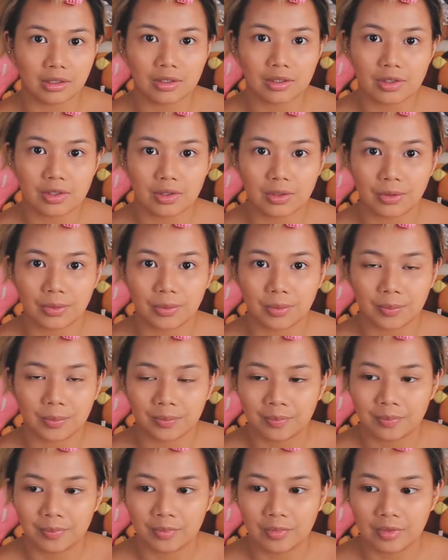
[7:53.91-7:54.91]
So
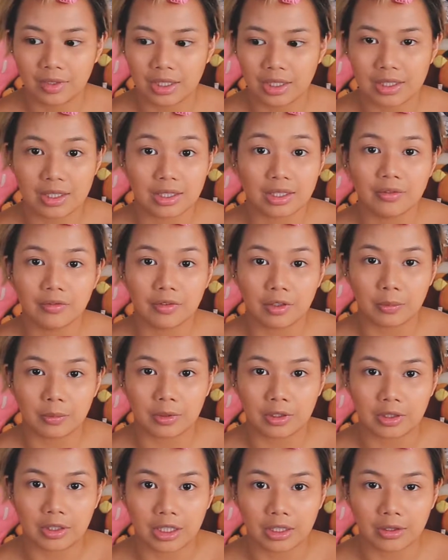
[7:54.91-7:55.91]
it's
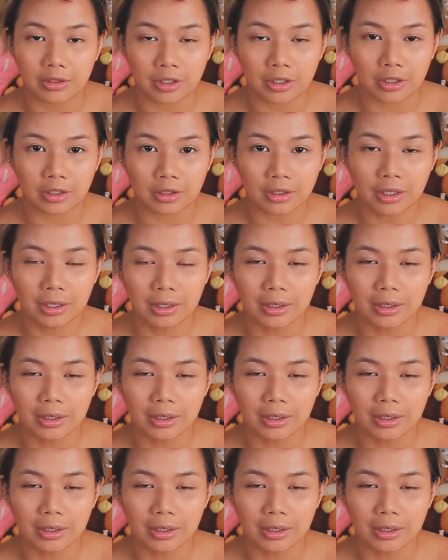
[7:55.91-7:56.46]
inevitable to get darker.